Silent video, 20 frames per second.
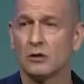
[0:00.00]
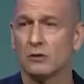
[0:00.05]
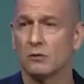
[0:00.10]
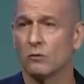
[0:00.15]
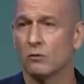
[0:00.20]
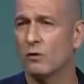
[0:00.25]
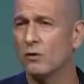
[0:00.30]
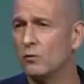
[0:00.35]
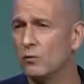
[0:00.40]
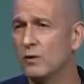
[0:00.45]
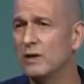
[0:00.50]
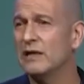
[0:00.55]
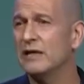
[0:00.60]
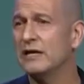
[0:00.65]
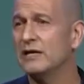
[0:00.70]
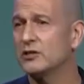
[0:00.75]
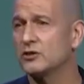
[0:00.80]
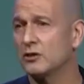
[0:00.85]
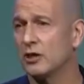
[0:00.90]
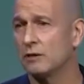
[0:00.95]
we're really
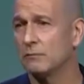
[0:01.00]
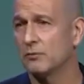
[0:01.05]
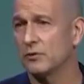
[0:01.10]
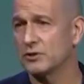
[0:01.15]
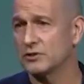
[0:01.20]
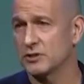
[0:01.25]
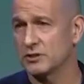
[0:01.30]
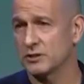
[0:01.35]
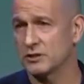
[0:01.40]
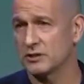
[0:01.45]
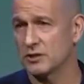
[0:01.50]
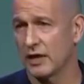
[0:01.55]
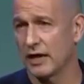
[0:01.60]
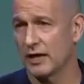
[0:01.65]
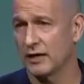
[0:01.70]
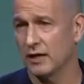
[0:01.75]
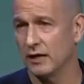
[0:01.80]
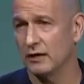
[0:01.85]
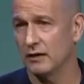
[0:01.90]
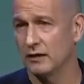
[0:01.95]
in trouble as a
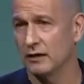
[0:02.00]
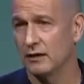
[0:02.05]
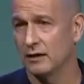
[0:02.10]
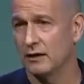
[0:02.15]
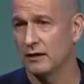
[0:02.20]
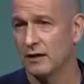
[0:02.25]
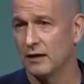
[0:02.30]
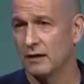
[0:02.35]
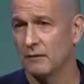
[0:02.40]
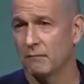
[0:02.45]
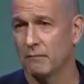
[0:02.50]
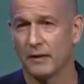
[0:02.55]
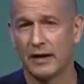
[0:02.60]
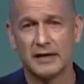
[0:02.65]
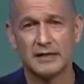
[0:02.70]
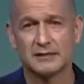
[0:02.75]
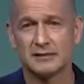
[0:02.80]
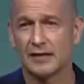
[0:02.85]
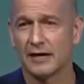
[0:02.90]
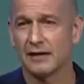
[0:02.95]
society.
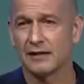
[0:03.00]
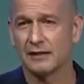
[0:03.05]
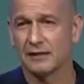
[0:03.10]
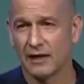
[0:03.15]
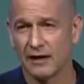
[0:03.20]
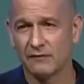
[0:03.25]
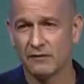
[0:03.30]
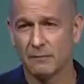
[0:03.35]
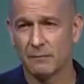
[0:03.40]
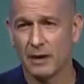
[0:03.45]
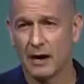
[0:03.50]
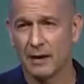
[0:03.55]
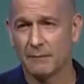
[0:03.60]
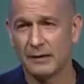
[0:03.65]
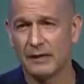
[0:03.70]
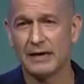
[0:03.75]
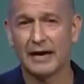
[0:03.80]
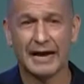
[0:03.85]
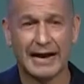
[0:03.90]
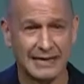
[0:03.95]
Mike said, love you,
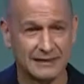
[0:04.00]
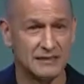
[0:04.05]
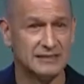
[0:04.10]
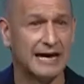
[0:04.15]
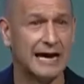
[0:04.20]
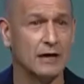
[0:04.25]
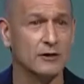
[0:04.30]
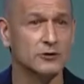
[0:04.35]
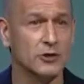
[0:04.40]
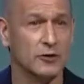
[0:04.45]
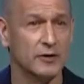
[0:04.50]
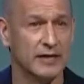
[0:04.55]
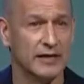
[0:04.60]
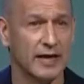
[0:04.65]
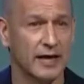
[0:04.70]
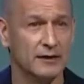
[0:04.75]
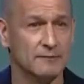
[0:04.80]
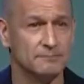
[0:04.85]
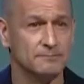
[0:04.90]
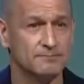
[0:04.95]
Bobby. I got the dial tone
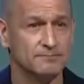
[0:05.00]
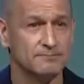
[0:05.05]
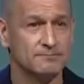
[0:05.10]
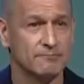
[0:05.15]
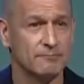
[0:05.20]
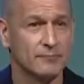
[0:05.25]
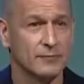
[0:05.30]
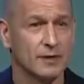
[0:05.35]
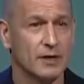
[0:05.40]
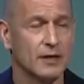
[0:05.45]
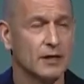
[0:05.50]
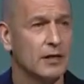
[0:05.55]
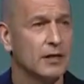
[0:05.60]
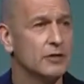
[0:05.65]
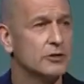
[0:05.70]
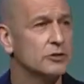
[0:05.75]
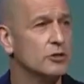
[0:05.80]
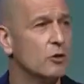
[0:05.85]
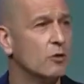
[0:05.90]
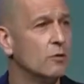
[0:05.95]
again.
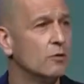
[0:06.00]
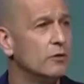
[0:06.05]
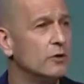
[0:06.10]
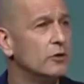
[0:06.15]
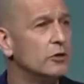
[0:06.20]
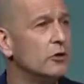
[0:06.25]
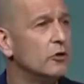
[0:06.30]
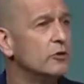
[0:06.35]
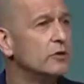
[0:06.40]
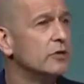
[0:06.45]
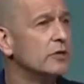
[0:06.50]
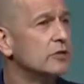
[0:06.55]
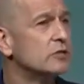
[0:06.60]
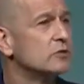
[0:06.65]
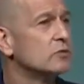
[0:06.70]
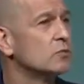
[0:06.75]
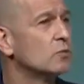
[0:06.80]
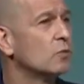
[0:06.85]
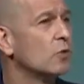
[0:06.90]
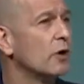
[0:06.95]
So the unionists
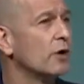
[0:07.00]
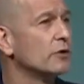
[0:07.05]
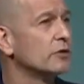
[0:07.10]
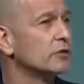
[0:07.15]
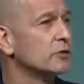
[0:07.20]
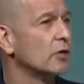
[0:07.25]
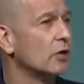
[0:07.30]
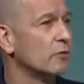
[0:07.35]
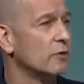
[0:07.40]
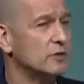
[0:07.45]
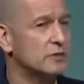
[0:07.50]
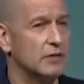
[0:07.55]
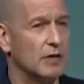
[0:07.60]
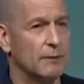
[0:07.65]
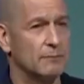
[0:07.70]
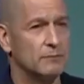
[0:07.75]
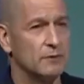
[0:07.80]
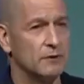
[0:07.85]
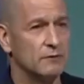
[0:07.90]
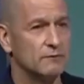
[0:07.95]
weren't so
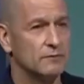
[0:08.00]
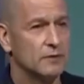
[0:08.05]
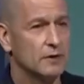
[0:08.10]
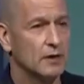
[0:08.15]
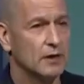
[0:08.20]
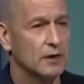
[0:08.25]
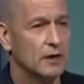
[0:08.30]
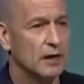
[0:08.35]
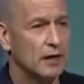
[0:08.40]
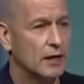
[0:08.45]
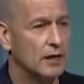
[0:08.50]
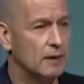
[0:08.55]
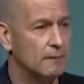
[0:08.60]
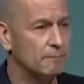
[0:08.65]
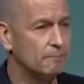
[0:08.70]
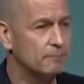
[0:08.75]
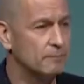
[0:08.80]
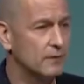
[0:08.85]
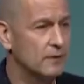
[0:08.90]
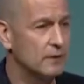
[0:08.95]
receptive.
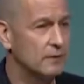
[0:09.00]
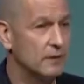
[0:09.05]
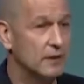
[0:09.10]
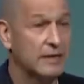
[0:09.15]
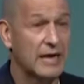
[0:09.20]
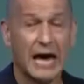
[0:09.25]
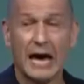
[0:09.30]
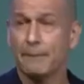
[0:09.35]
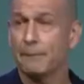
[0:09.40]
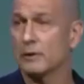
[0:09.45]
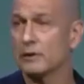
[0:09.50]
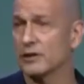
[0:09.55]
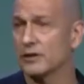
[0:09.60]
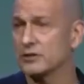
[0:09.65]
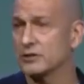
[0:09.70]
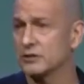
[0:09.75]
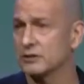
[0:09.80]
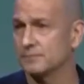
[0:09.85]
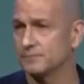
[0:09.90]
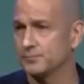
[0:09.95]
The capitalists,